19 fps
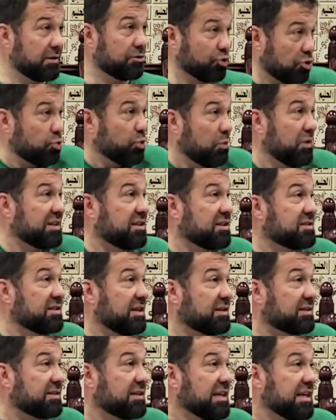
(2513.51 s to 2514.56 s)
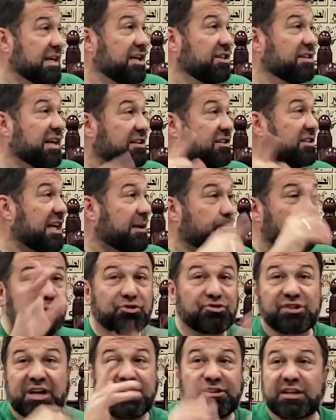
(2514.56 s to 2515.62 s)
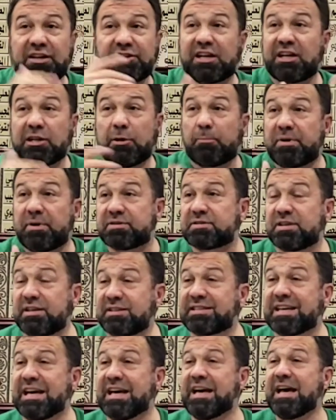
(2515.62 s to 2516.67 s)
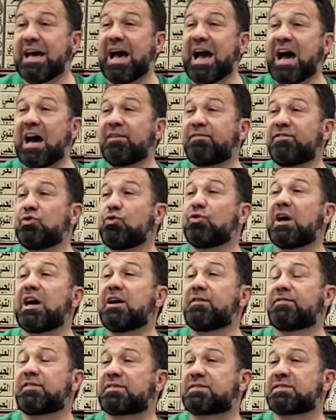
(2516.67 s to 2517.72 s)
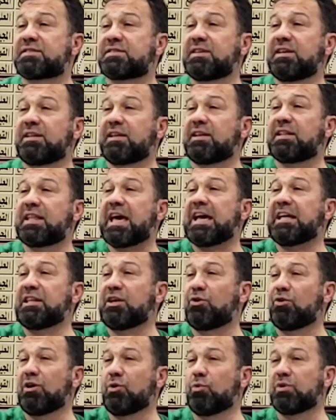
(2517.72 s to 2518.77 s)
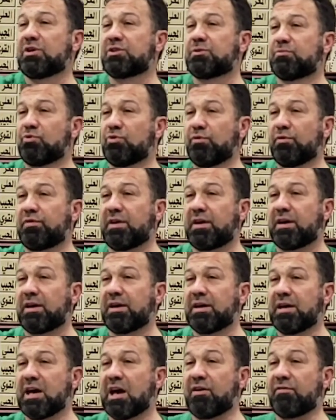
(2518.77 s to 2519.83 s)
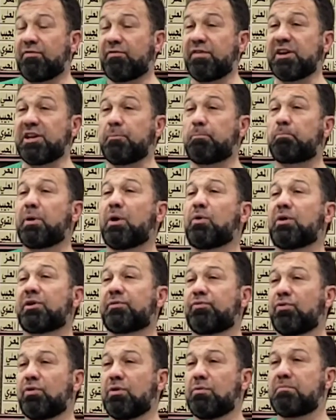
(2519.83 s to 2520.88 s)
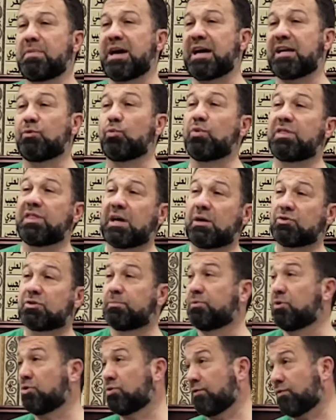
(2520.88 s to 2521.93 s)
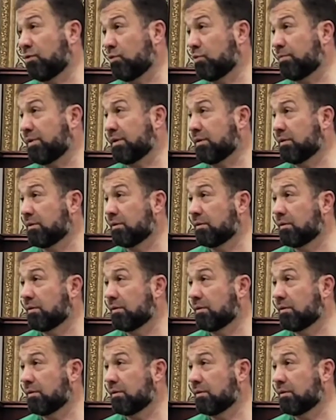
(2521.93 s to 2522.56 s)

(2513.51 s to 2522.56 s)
Don't we witness it in 99.999%? Have you ever seen in any Hollywood movie a very powerful man without a beautiful woman?